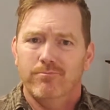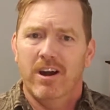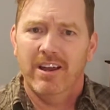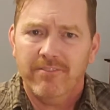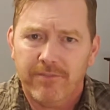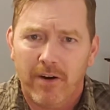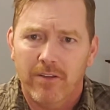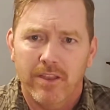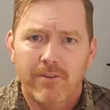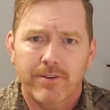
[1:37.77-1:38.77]
unfall
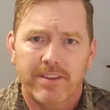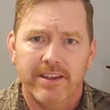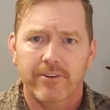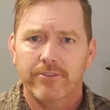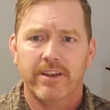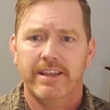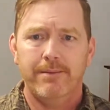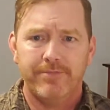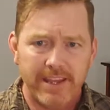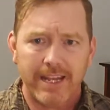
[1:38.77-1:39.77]
in love with it. You're just going to
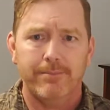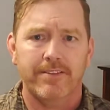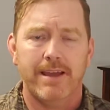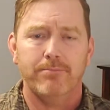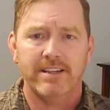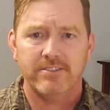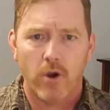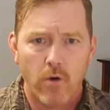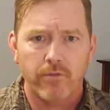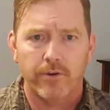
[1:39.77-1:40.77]
keep thinking about that place
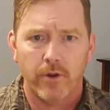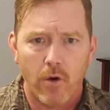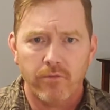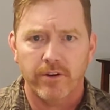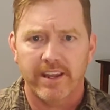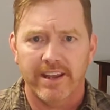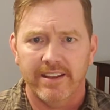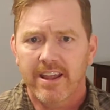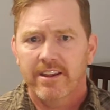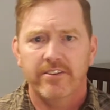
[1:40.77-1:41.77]
over and over again.
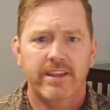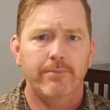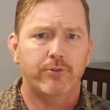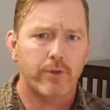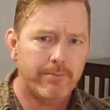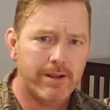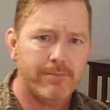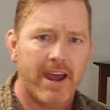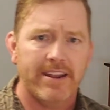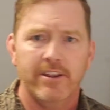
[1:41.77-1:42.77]
You just keep dreaming
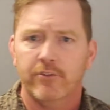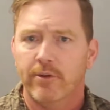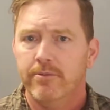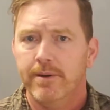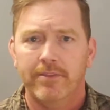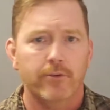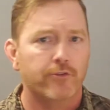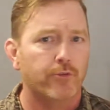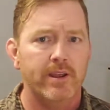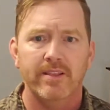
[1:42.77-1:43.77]
about it. You're dreaming about those
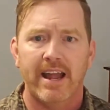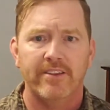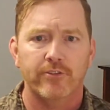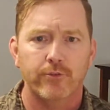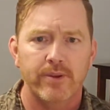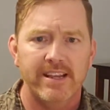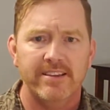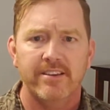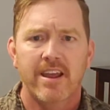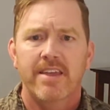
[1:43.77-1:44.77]
tree-lined
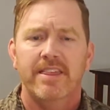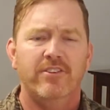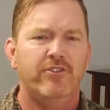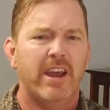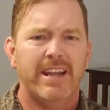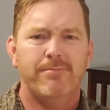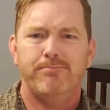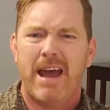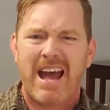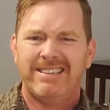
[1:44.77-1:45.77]
streets, the jetted
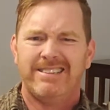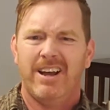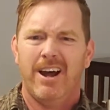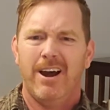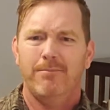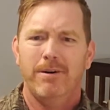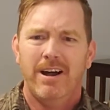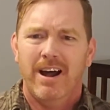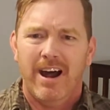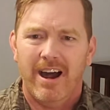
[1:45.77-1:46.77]
bathtub,
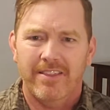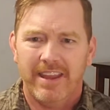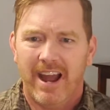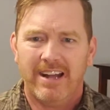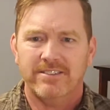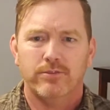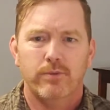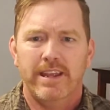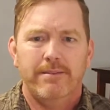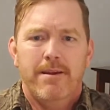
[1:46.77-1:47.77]
the
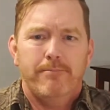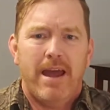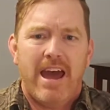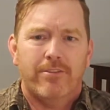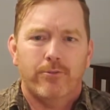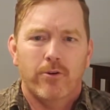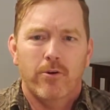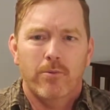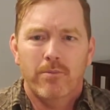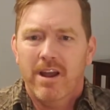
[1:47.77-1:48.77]
ensuite
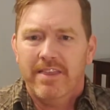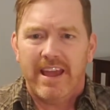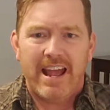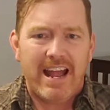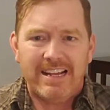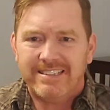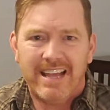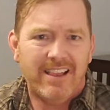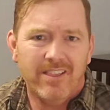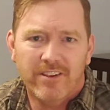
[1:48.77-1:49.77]
bathroom that has
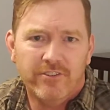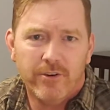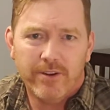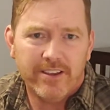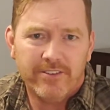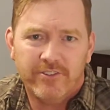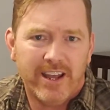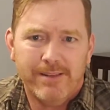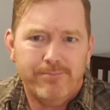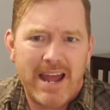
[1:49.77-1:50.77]
that luxurious
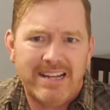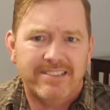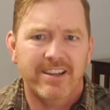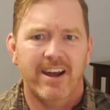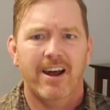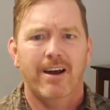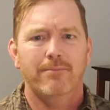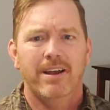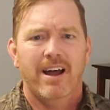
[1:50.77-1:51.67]
jetted bathtub,